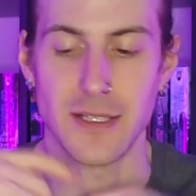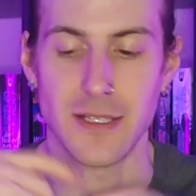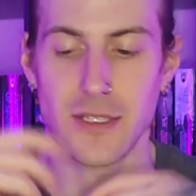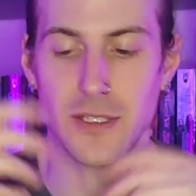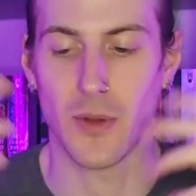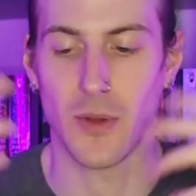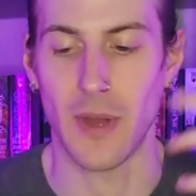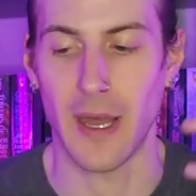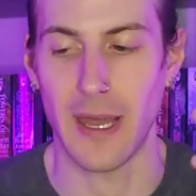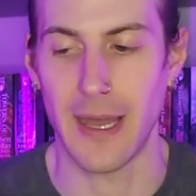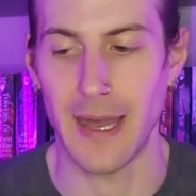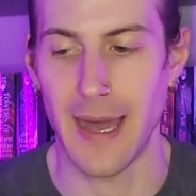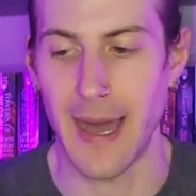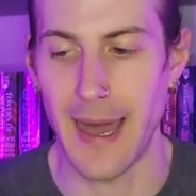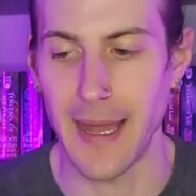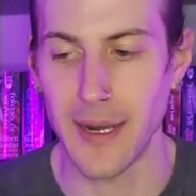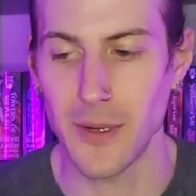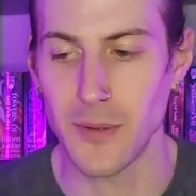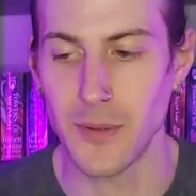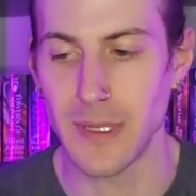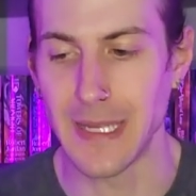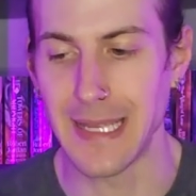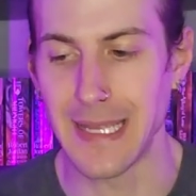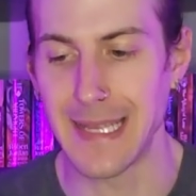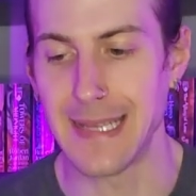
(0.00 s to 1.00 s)
So I
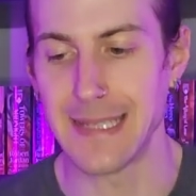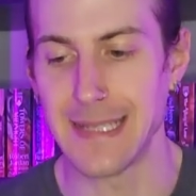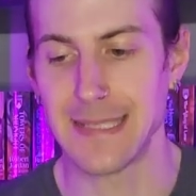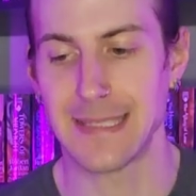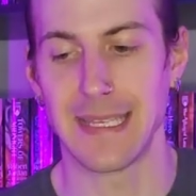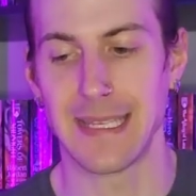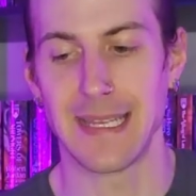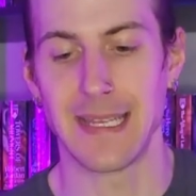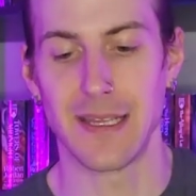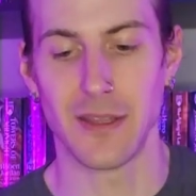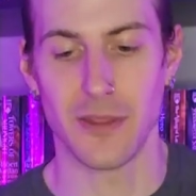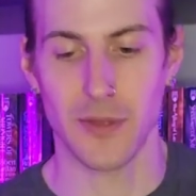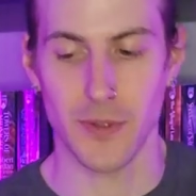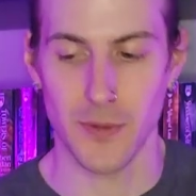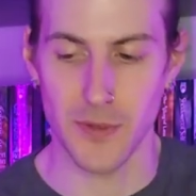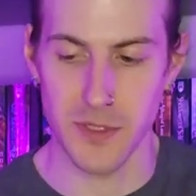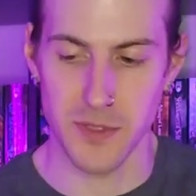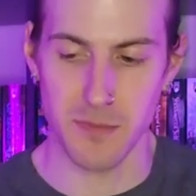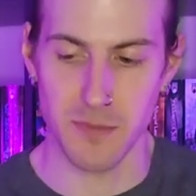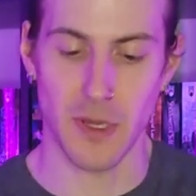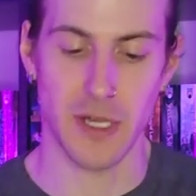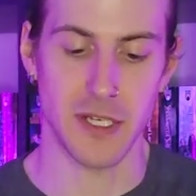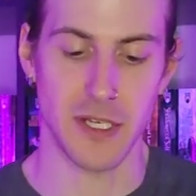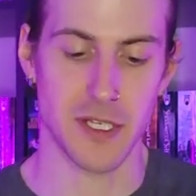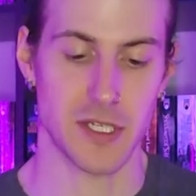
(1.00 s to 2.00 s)
don't get through as
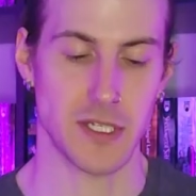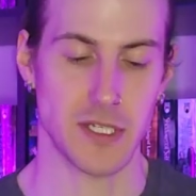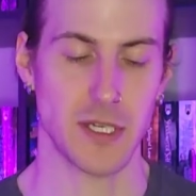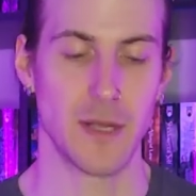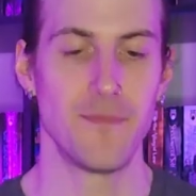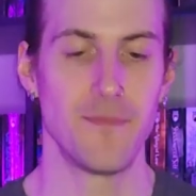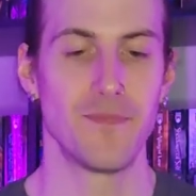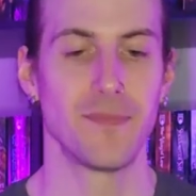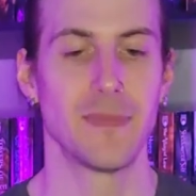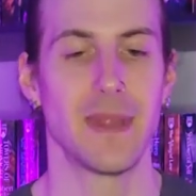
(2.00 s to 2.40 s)
much